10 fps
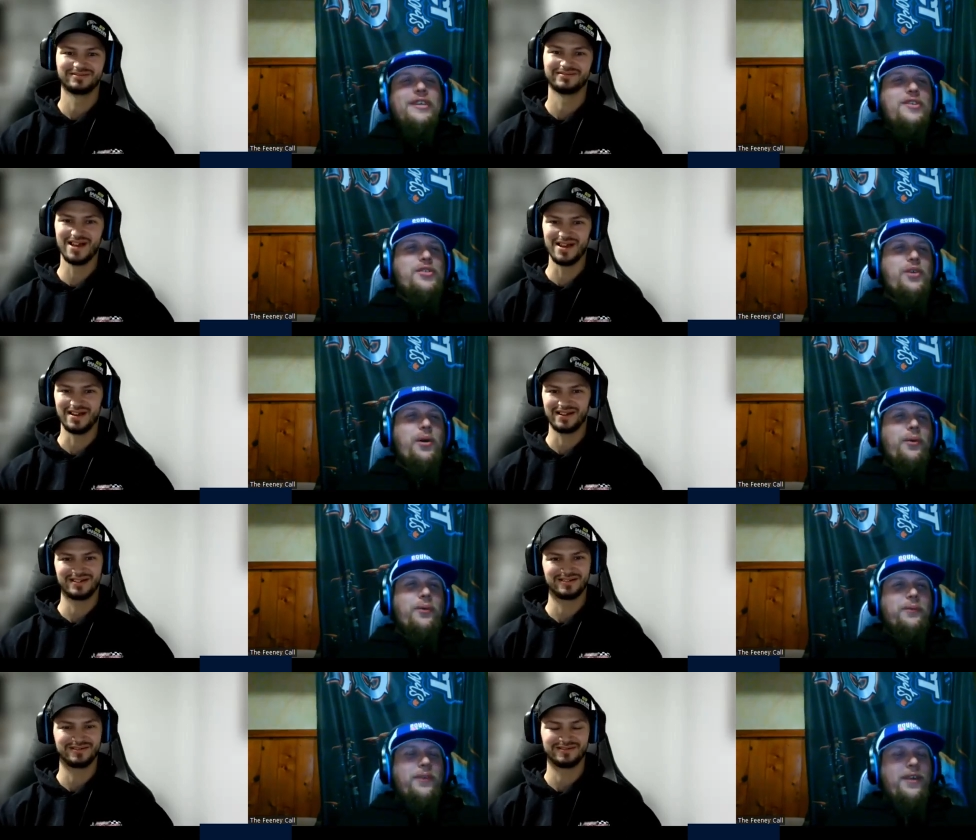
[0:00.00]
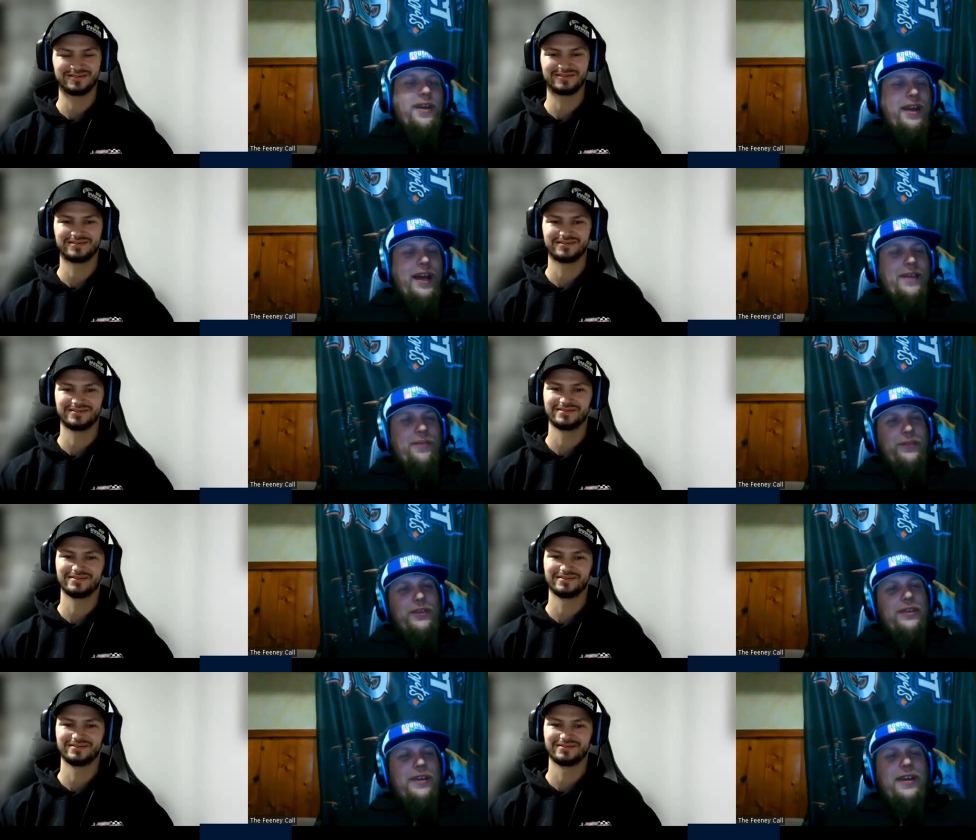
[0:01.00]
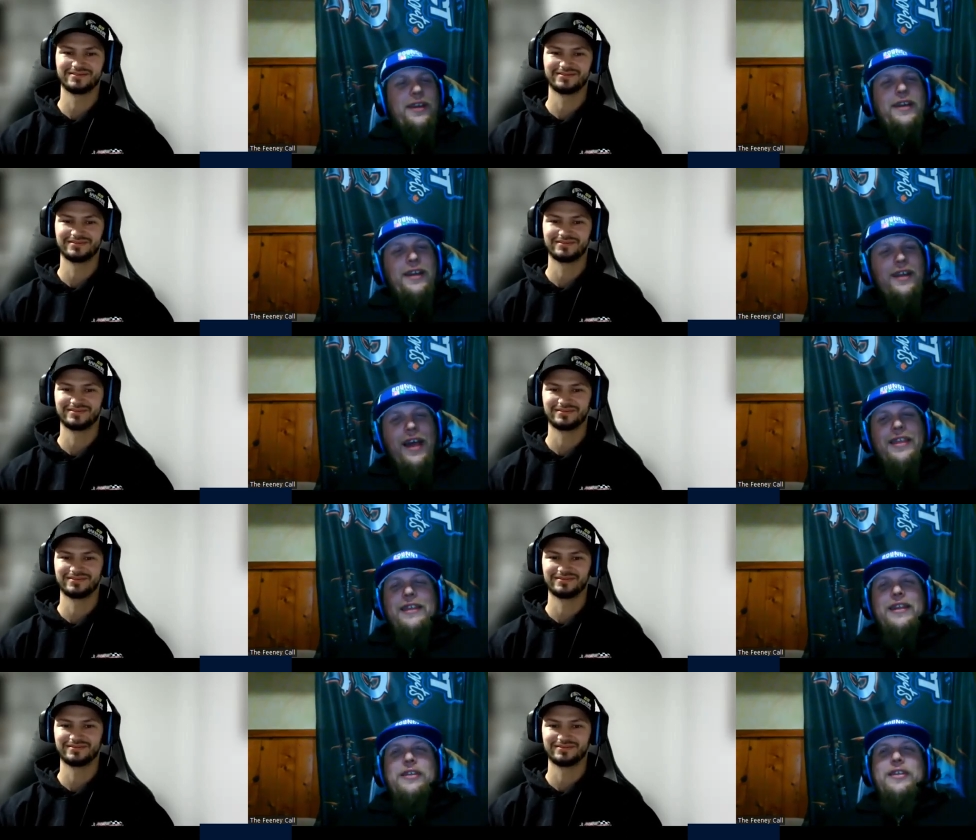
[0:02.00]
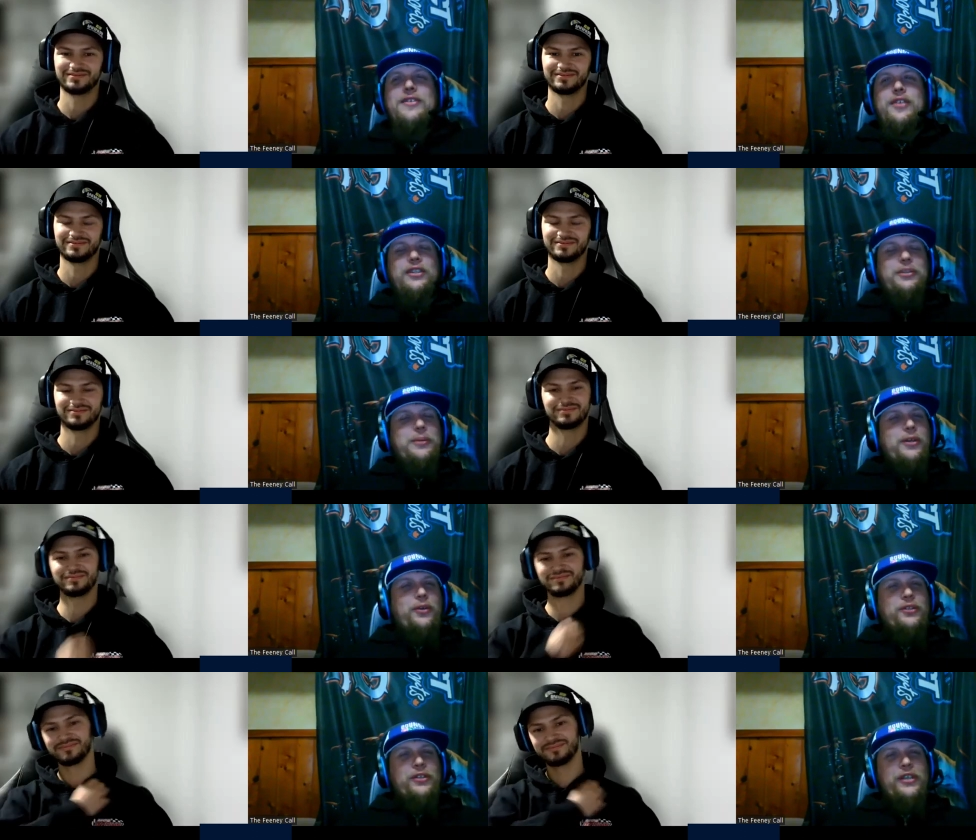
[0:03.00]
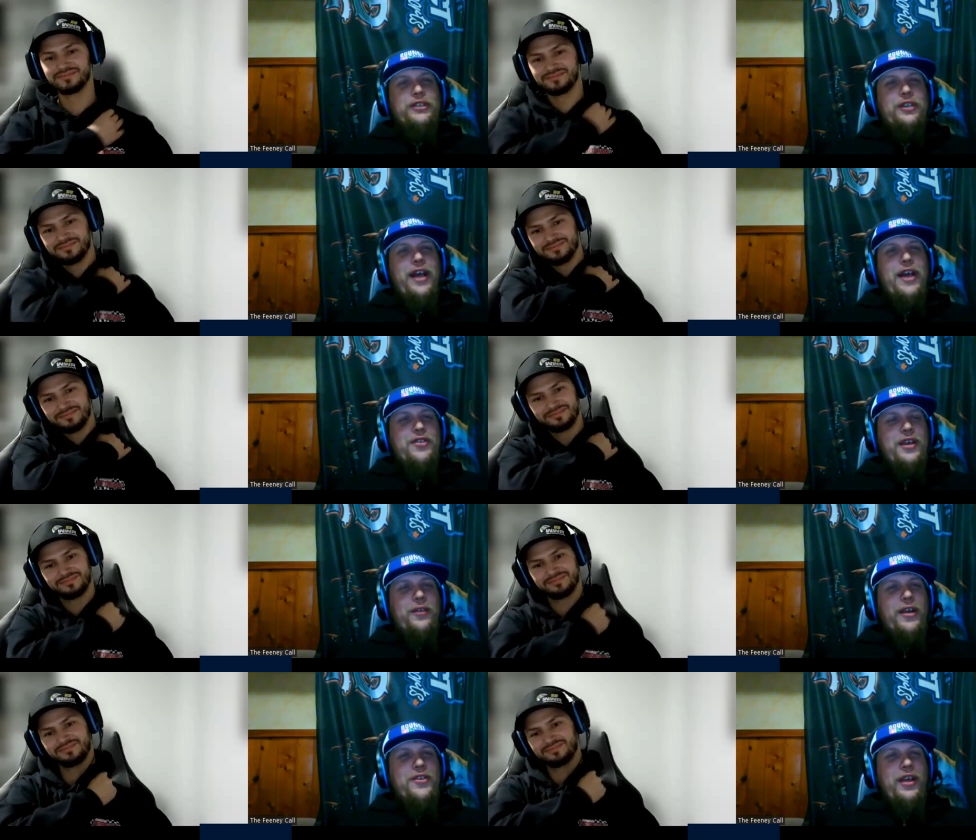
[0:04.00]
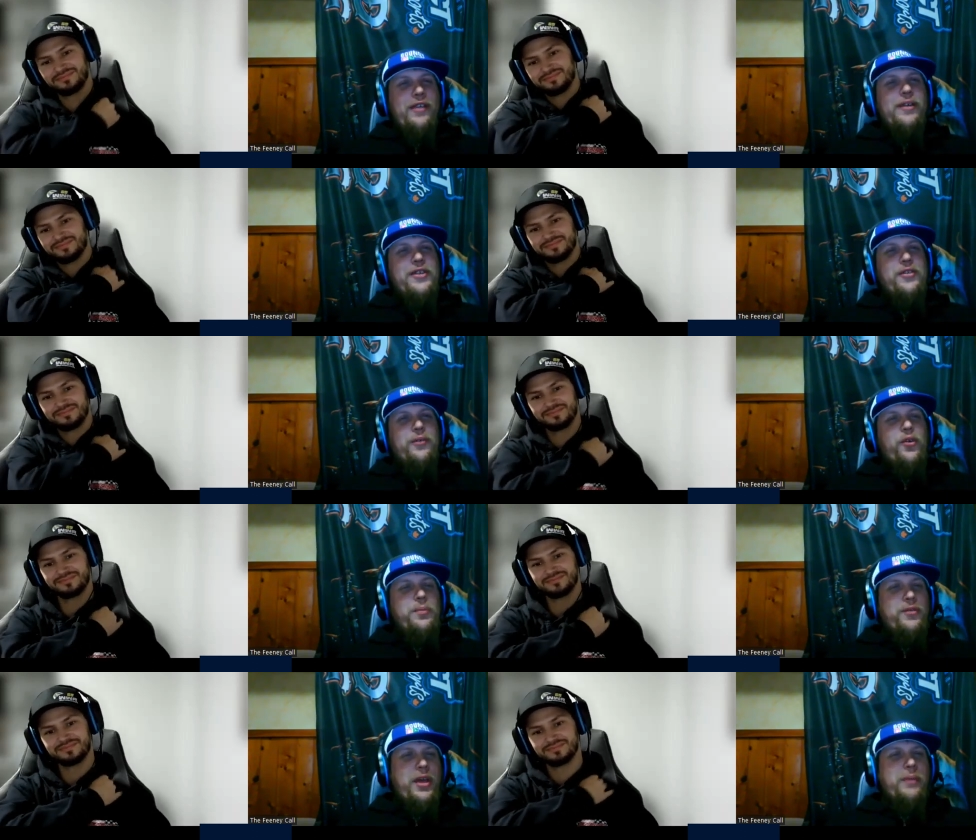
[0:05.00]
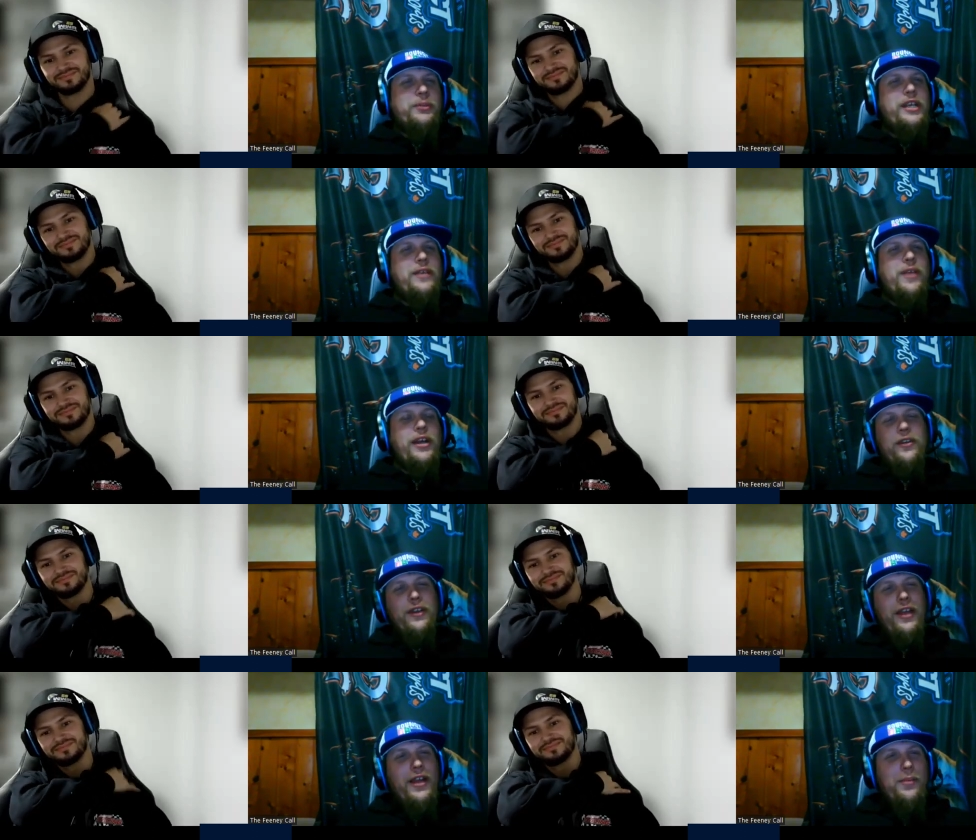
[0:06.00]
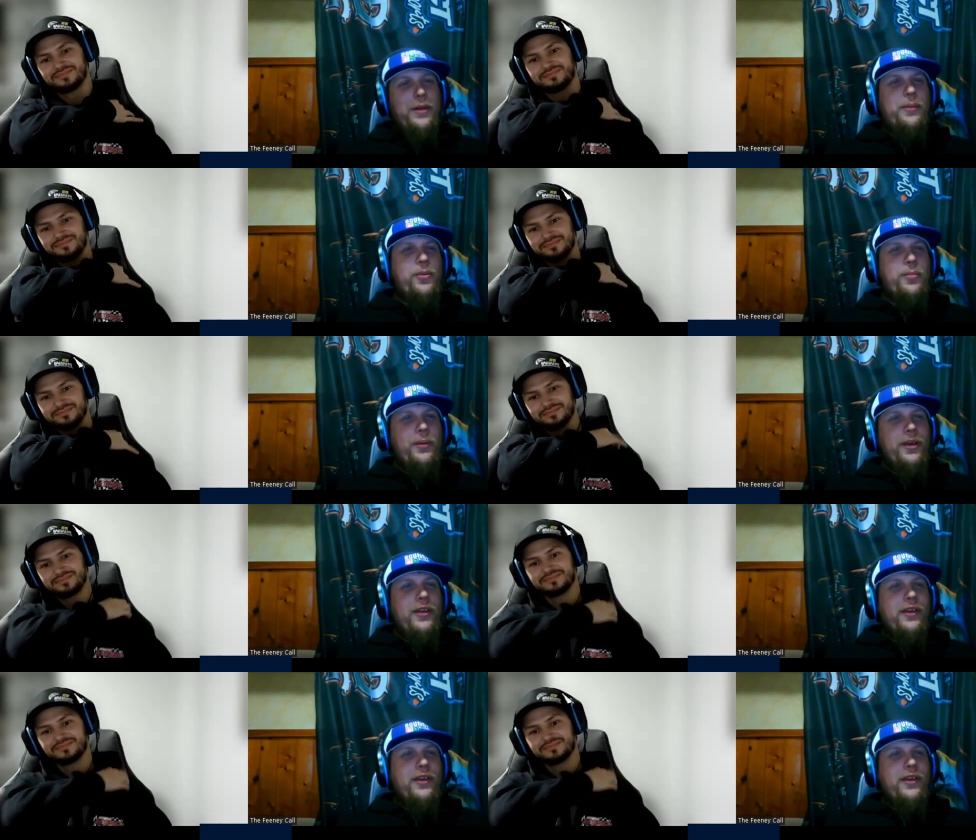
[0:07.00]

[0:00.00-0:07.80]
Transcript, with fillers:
Speaker 1: So if I think that this, that should be a cool tradition. Last night of racing, everyone has a roast beef sandwich in victory lane at Peterborough Speedway.